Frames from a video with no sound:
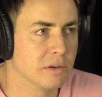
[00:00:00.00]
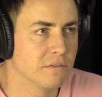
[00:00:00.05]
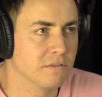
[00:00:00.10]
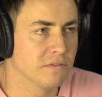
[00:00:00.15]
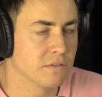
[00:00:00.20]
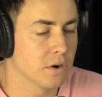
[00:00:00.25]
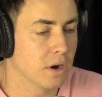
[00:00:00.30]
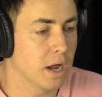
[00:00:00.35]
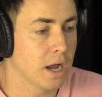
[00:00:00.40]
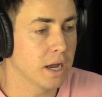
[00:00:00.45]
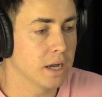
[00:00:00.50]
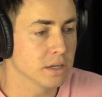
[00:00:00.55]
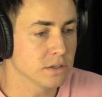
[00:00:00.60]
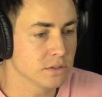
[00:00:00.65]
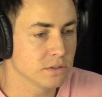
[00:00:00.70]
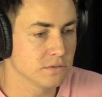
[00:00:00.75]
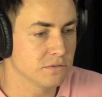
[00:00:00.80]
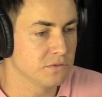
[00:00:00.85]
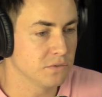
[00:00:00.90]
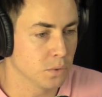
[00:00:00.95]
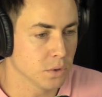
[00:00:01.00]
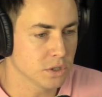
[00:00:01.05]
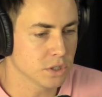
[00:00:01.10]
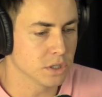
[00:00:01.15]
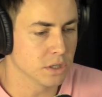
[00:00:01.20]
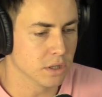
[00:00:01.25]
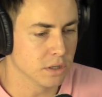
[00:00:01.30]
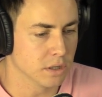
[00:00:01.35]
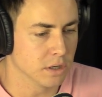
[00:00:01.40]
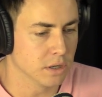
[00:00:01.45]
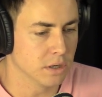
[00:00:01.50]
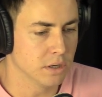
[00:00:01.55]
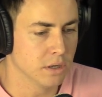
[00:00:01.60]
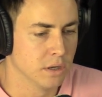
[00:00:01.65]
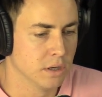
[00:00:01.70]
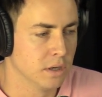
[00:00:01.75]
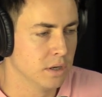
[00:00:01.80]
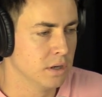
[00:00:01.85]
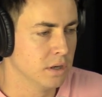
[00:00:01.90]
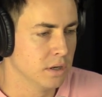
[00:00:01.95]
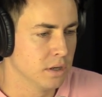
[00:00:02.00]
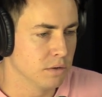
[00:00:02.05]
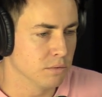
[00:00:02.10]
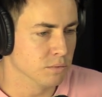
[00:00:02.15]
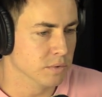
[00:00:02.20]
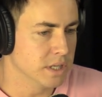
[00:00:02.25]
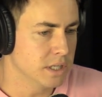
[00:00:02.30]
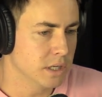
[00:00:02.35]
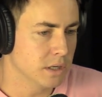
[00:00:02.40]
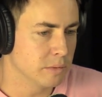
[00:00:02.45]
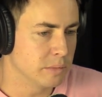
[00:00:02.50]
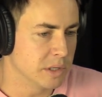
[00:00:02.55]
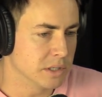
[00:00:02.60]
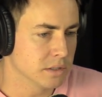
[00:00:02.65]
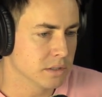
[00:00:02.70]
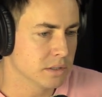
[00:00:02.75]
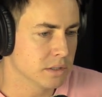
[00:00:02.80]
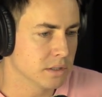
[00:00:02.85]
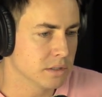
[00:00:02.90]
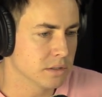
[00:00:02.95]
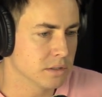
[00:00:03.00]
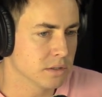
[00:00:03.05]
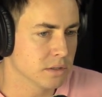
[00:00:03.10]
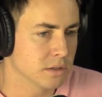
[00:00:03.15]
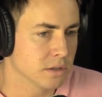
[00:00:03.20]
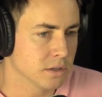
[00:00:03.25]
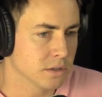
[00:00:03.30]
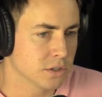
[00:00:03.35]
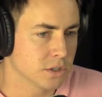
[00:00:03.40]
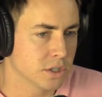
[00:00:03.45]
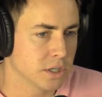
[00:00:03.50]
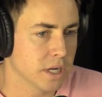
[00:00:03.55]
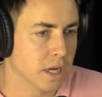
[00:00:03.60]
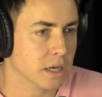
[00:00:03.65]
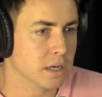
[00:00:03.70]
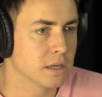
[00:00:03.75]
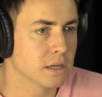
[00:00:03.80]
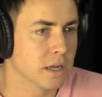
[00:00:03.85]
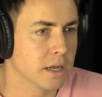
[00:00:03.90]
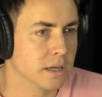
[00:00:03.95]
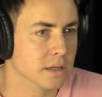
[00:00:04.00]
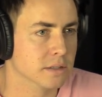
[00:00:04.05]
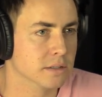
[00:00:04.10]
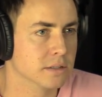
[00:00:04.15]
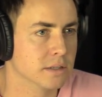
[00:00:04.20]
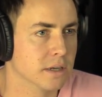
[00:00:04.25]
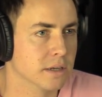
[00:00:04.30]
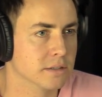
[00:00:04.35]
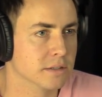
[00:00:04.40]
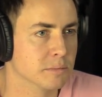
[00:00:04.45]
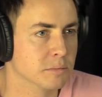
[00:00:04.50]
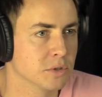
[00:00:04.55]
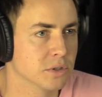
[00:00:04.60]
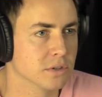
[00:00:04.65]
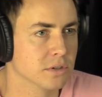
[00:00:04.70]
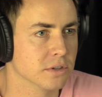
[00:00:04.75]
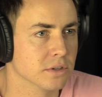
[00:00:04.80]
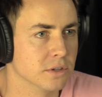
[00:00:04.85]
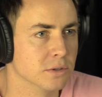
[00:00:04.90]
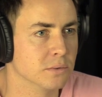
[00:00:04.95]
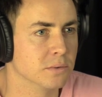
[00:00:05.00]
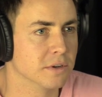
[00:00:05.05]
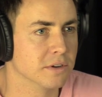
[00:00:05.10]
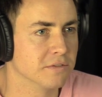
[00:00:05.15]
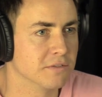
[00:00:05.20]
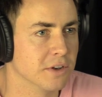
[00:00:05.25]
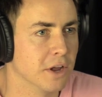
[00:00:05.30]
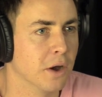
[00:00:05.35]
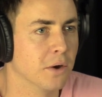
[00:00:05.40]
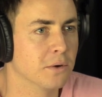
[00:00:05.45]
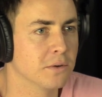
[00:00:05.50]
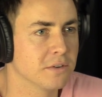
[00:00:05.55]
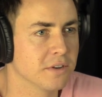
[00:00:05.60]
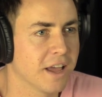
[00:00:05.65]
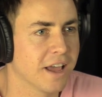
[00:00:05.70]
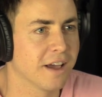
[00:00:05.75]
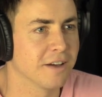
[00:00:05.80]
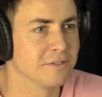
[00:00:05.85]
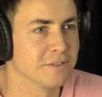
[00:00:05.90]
And for us, fortunately retail businesses are, are shit, as as mm-hmm. I'm sure mm-hmm. you would have known